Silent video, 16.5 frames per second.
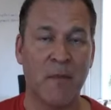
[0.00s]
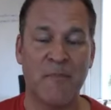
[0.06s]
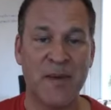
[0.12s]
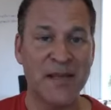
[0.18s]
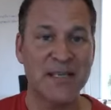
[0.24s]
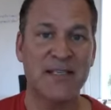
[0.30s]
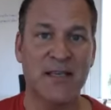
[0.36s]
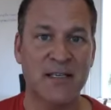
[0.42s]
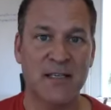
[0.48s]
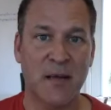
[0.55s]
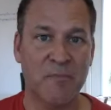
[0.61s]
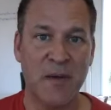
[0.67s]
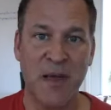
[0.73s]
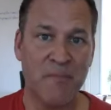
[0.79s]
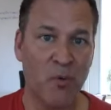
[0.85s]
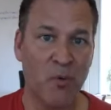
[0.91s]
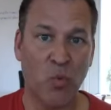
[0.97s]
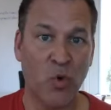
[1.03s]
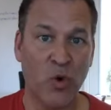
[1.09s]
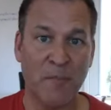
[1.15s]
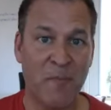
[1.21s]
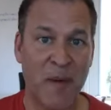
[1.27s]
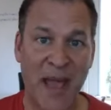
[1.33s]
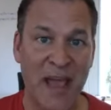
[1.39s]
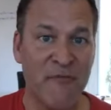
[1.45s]
business that people
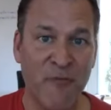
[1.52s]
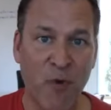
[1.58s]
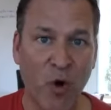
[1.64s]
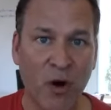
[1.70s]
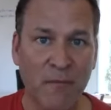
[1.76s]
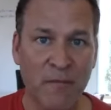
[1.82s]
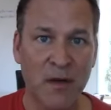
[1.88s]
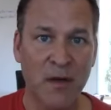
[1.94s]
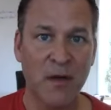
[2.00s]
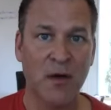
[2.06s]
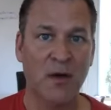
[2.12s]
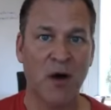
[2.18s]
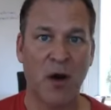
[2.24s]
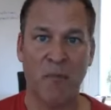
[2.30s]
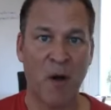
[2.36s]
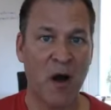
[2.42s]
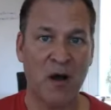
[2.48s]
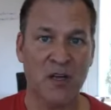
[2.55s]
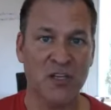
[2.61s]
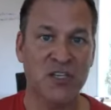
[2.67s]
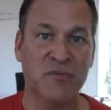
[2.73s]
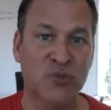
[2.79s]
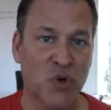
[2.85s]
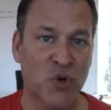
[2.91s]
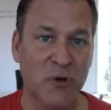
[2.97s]
would pay for, a
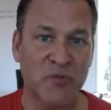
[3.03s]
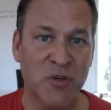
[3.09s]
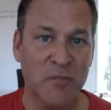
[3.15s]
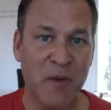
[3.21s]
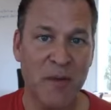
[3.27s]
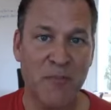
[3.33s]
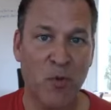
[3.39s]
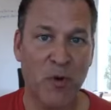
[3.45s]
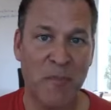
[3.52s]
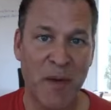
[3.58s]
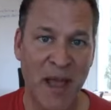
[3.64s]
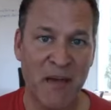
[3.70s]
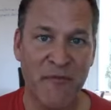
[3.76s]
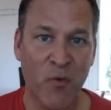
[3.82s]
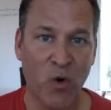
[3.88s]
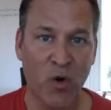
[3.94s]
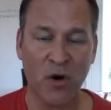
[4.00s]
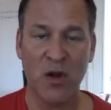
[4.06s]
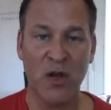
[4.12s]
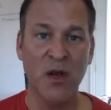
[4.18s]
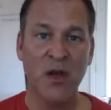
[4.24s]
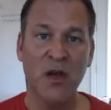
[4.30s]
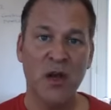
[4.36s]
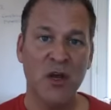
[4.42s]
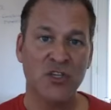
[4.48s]
subscription people would pay for.
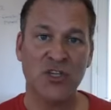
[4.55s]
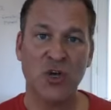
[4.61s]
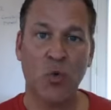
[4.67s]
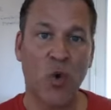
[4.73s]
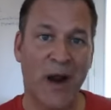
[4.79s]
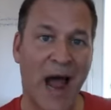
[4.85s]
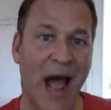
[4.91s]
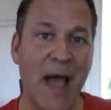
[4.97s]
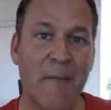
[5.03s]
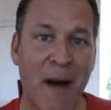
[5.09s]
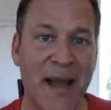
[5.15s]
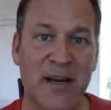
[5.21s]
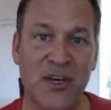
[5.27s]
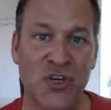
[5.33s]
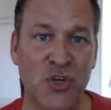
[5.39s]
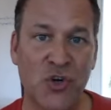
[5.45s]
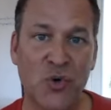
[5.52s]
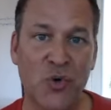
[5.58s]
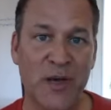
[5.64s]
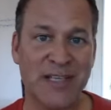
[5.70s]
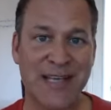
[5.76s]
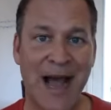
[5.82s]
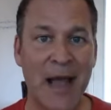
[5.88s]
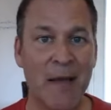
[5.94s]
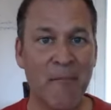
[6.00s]
So what I might do
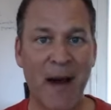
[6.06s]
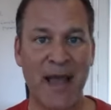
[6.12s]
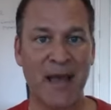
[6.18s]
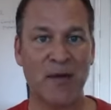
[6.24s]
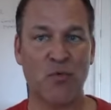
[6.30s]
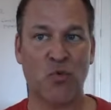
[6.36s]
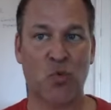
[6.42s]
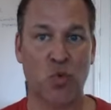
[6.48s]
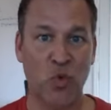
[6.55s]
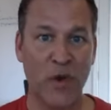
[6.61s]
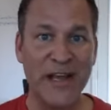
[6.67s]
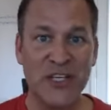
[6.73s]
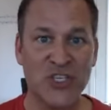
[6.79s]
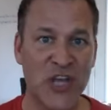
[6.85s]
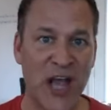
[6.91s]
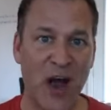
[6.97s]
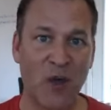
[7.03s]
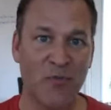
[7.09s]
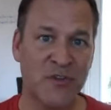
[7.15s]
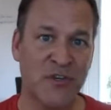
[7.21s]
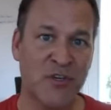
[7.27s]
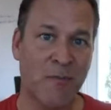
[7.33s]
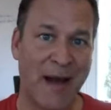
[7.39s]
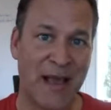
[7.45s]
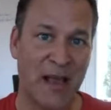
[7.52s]
is I might reach
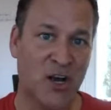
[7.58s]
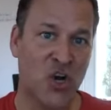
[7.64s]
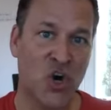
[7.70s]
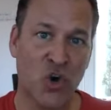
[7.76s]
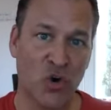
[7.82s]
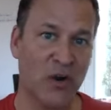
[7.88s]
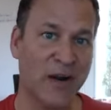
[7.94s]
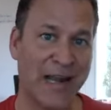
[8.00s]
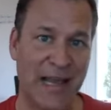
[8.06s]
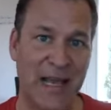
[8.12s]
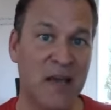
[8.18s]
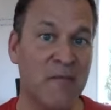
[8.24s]
out to my current